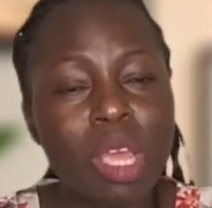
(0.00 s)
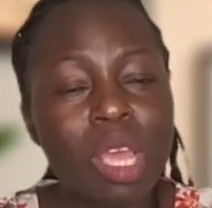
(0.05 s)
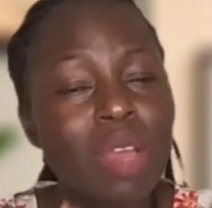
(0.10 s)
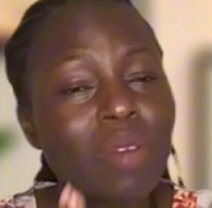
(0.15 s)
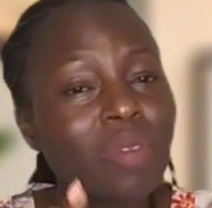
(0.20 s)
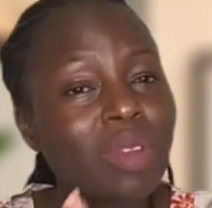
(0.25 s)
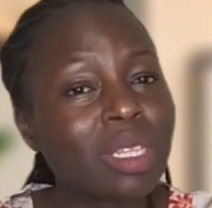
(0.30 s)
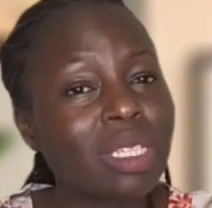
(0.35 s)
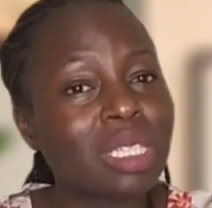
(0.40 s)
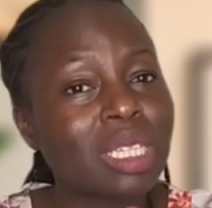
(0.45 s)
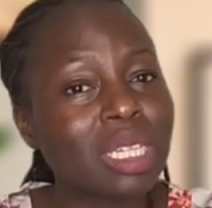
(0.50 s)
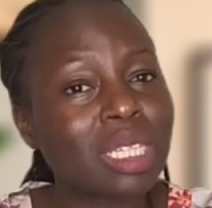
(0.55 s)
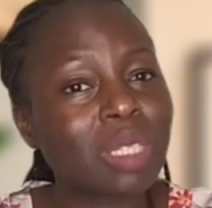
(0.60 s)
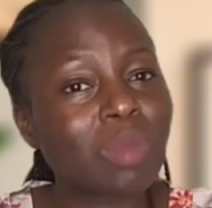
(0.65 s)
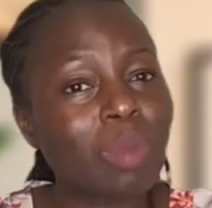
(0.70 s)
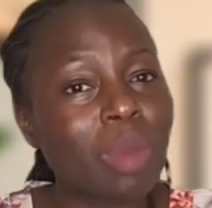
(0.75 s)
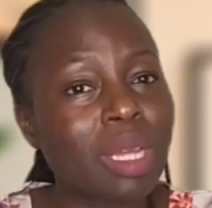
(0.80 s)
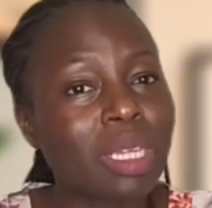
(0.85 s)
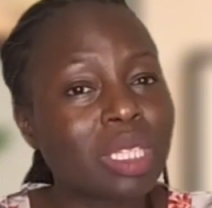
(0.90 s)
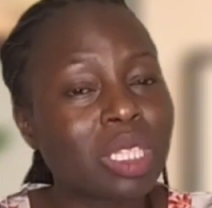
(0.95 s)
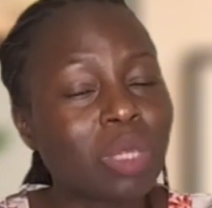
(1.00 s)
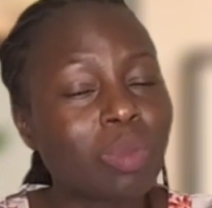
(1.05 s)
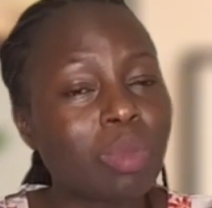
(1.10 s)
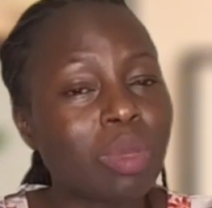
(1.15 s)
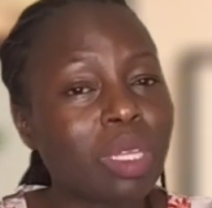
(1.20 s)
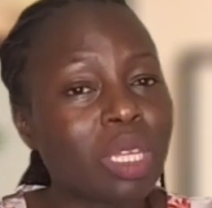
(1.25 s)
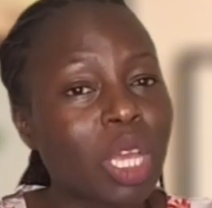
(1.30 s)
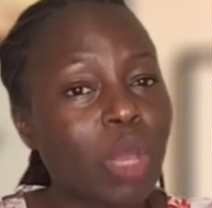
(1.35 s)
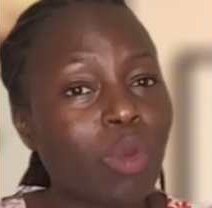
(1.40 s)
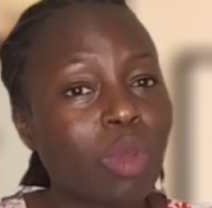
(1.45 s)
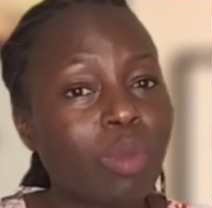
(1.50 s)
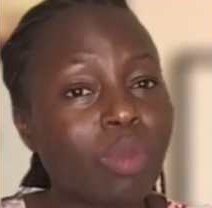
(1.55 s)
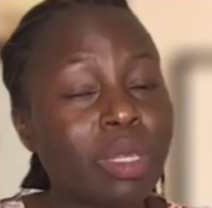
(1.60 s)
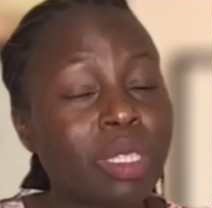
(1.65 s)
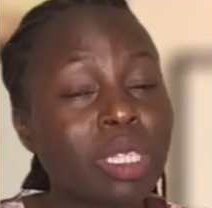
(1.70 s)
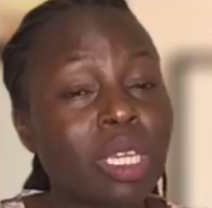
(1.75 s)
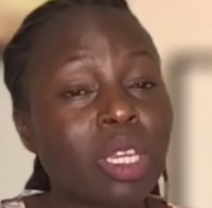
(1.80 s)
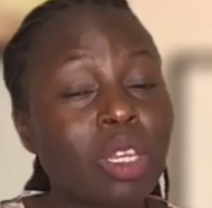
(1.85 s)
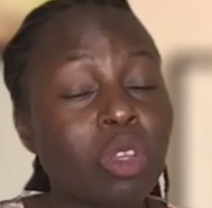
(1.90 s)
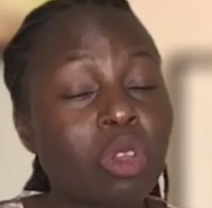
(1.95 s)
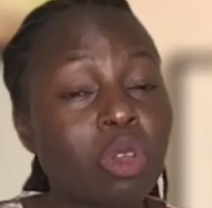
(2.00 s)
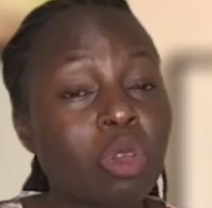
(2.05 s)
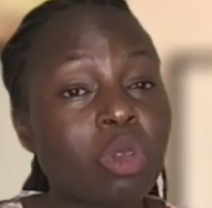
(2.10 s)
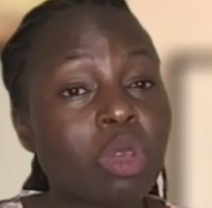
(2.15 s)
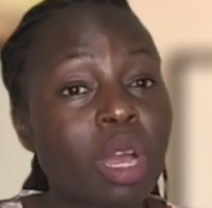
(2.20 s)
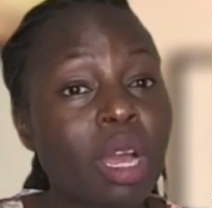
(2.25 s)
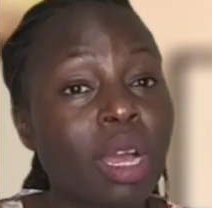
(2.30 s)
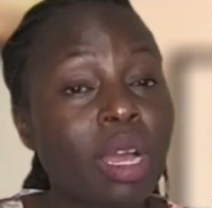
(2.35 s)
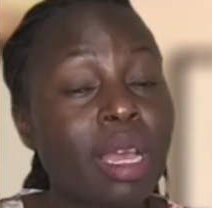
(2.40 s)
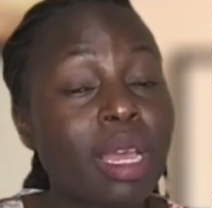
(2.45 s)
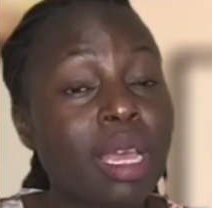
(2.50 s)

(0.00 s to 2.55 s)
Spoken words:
Every 6 months, CBK will be sending you your